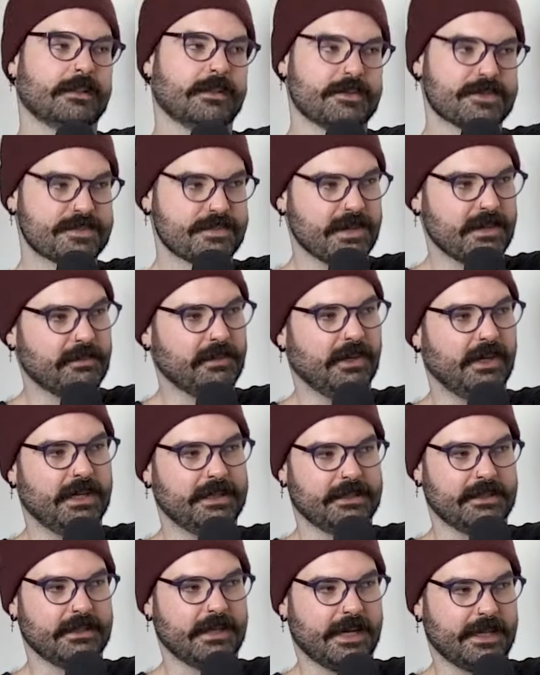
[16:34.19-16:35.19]
There's people
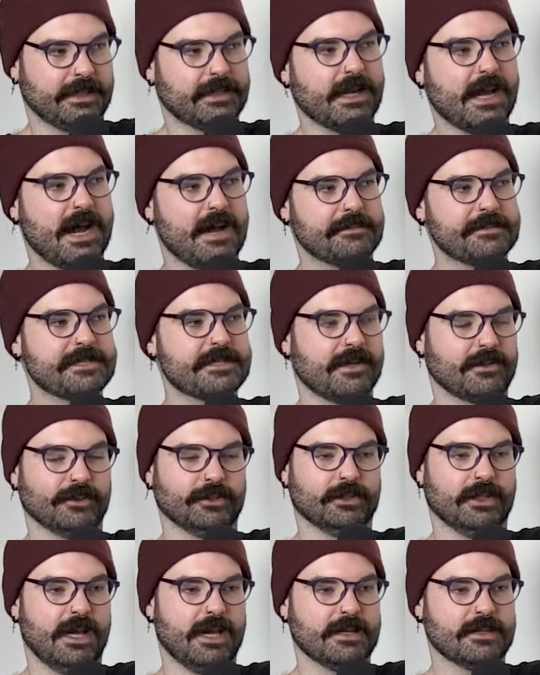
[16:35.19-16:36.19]
on the apps that
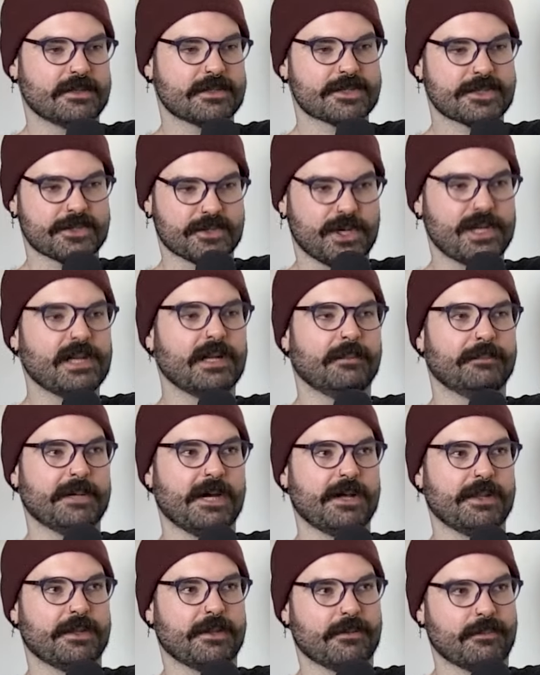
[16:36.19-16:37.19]
are like straight up
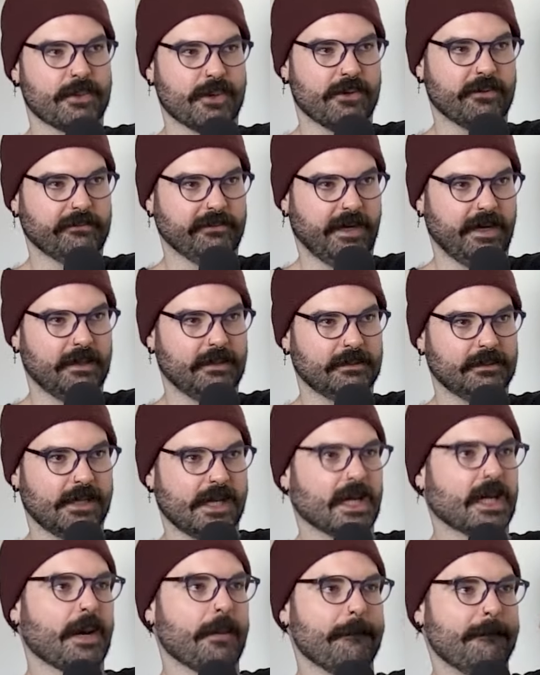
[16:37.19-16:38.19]
on their profile,
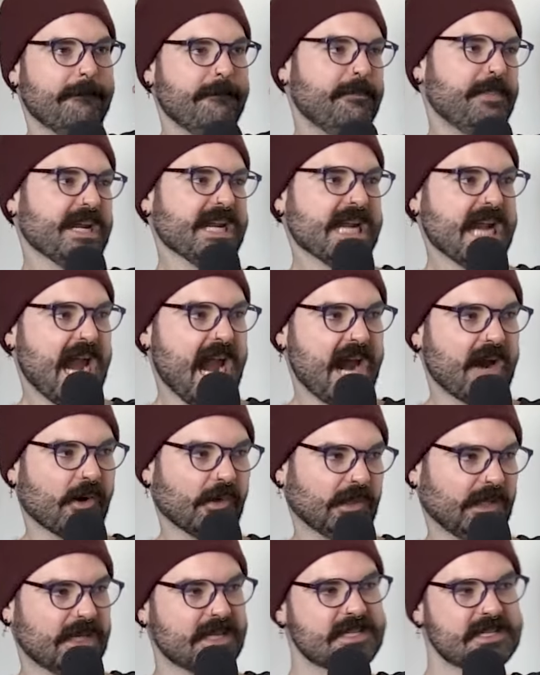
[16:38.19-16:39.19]
like be
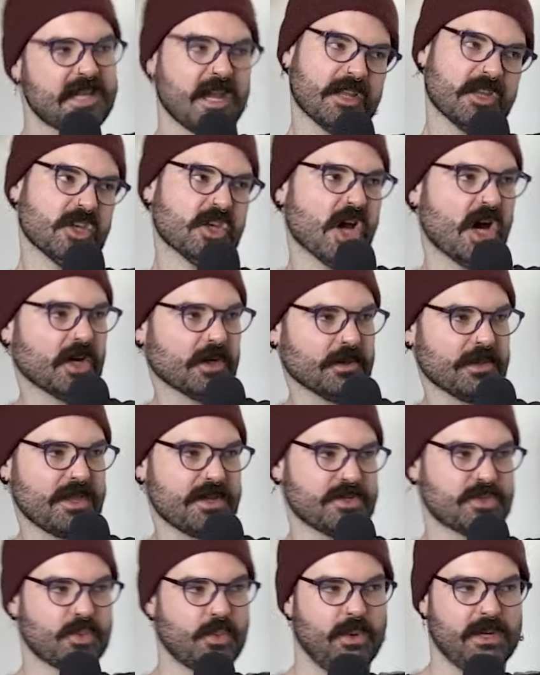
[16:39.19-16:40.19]
hairless and younger
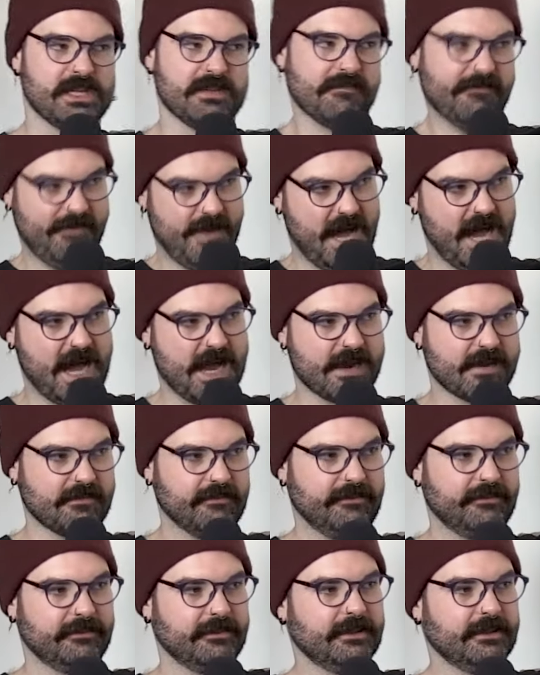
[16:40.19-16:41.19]
than 25.